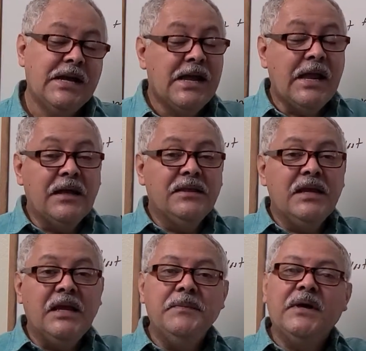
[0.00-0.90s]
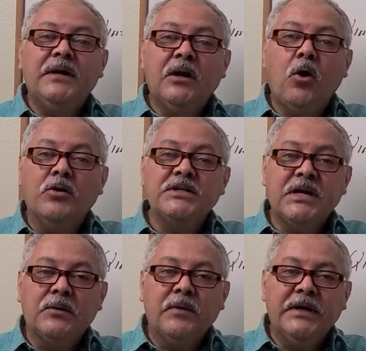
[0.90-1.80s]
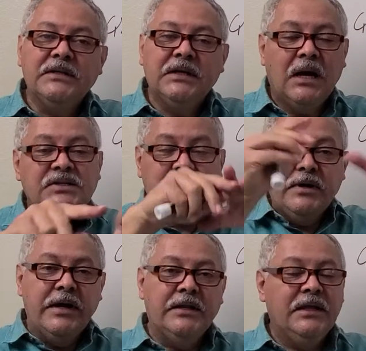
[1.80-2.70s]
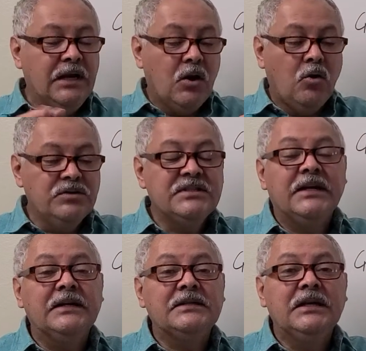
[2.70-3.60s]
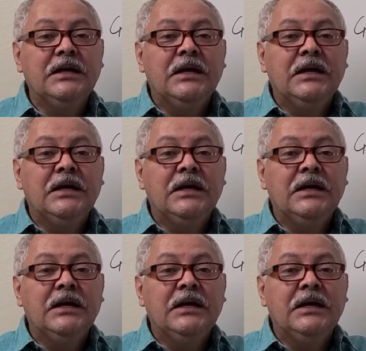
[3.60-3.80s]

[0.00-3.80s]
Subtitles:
And at the end, they're in contact, right? Isolated and constant.